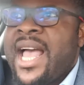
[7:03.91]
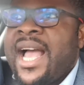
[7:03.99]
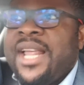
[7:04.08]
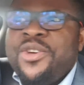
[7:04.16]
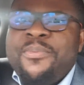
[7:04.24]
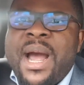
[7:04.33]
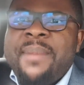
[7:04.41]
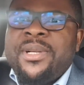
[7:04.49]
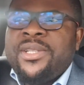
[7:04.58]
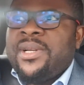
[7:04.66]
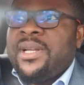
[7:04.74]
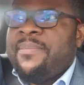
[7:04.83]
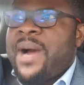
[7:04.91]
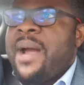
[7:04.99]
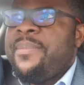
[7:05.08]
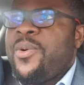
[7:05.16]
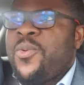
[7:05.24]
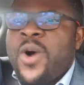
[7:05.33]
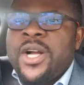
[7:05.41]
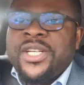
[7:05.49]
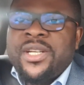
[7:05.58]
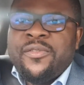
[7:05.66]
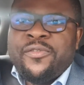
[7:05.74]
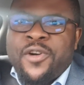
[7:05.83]
And you might be
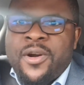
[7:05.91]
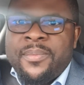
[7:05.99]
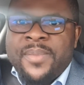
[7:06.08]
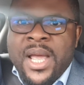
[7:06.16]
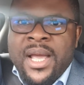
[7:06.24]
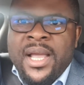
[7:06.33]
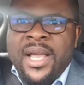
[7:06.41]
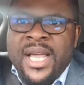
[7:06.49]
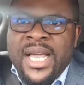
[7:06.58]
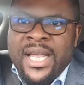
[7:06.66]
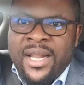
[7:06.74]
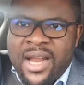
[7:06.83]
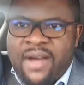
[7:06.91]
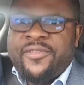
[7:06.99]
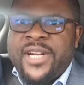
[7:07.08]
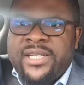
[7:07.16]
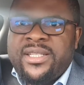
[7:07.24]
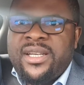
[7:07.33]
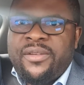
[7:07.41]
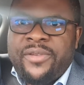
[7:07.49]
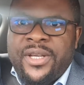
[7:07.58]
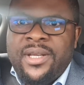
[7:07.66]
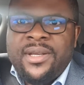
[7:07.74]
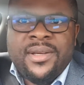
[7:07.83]
watching from Love Day
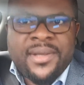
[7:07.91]
TV.